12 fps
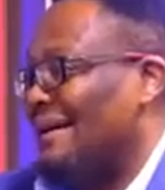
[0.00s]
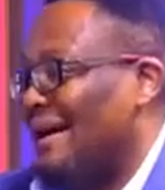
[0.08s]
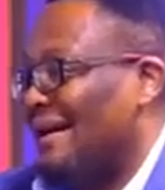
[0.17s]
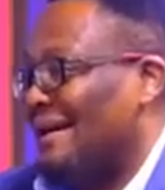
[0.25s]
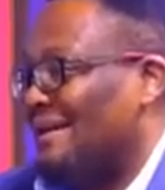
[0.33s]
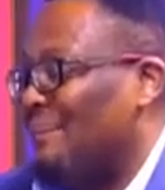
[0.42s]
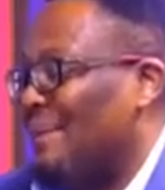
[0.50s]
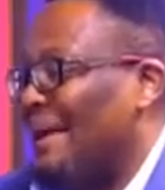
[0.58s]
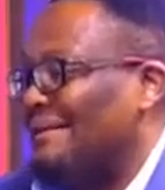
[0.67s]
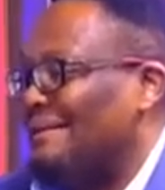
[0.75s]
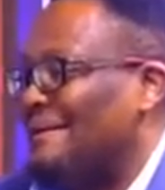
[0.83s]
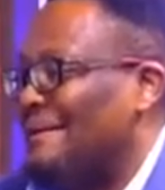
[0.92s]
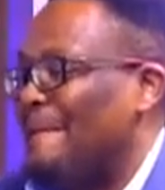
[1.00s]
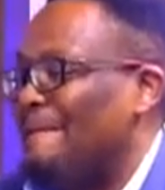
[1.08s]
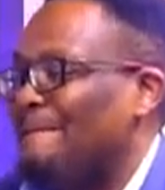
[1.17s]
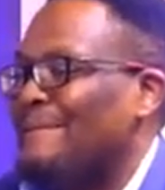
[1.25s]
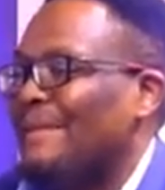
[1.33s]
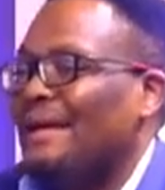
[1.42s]
had made.
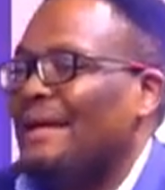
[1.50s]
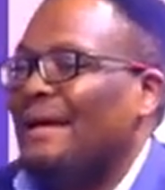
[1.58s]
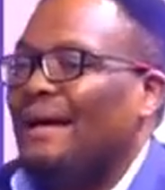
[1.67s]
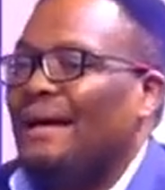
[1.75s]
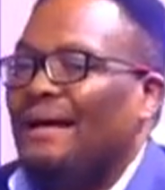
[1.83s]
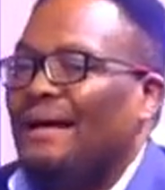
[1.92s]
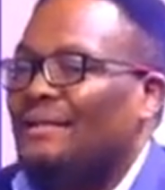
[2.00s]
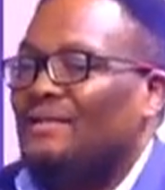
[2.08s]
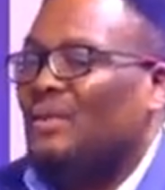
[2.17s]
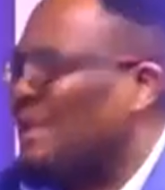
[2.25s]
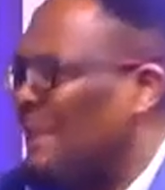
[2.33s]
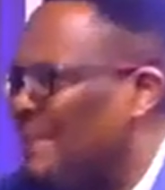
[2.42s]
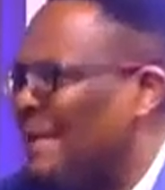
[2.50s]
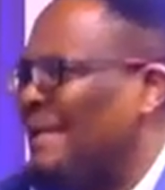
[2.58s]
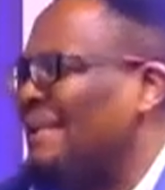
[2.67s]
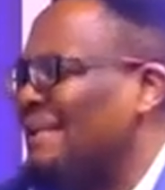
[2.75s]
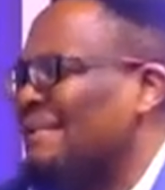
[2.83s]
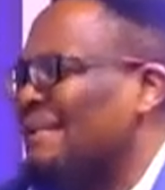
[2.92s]
So there are
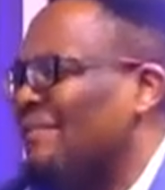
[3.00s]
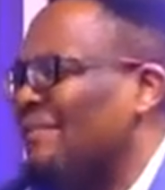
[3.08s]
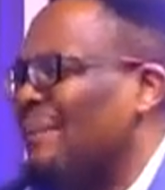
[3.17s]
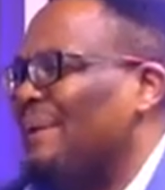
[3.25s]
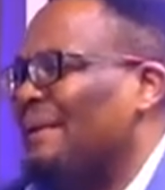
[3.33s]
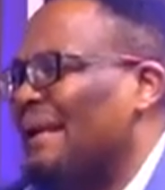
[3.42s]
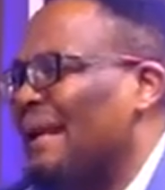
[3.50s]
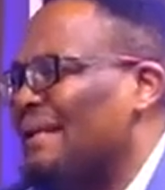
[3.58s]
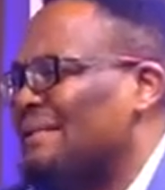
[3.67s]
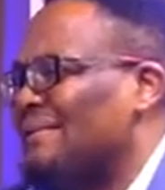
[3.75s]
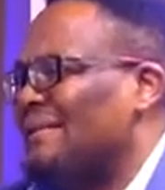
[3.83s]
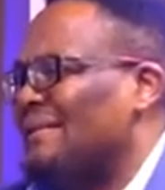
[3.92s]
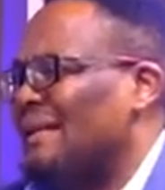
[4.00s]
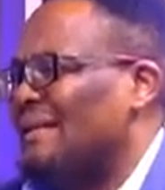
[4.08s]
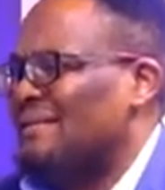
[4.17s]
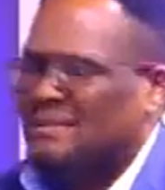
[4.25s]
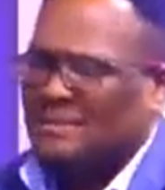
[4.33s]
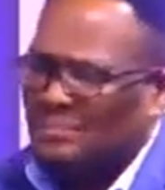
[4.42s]
many things that have happened in the last 7
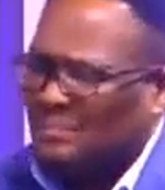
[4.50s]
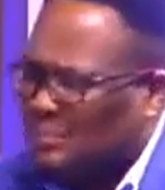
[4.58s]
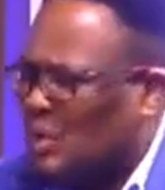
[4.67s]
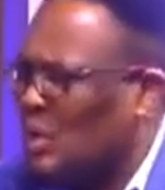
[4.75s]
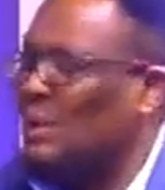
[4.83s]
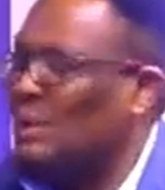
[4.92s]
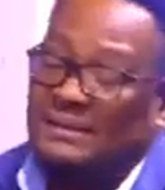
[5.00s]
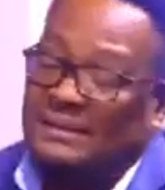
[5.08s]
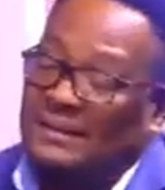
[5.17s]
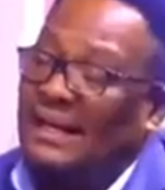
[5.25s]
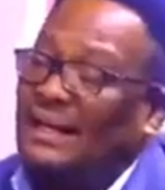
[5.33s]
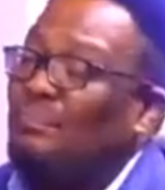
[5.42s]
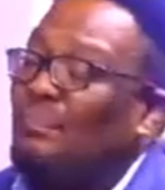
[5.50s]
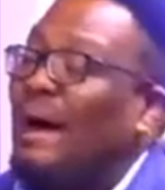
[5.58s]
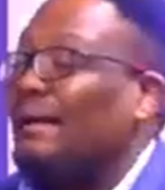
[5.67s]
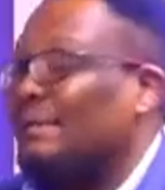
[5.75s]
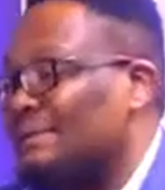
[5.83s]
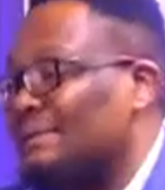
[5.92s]
years, good and
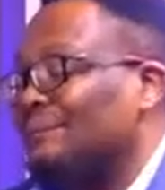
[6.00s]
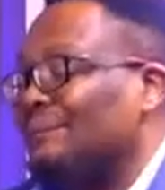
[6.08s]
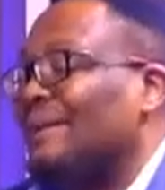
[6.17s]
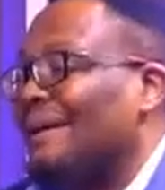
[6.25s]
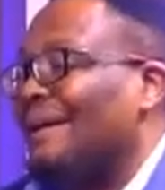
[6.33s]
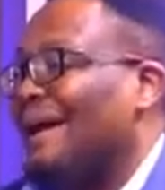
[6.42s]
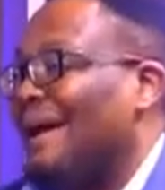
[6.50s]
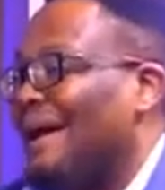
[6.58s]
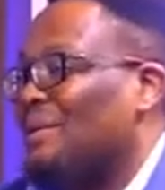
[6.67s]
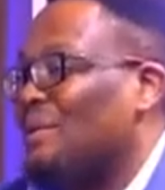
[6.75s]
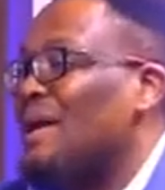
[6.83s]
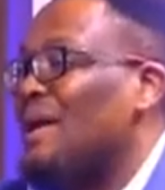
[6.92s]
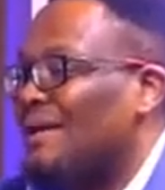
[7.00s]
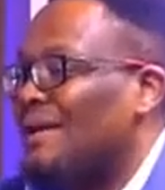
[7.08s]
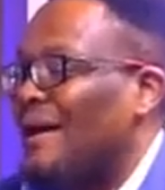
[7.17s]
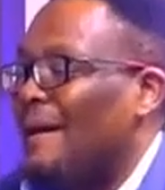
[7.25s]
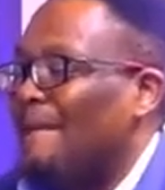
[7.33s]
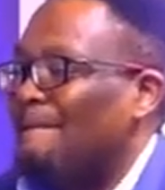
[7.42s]
bad. And we are here.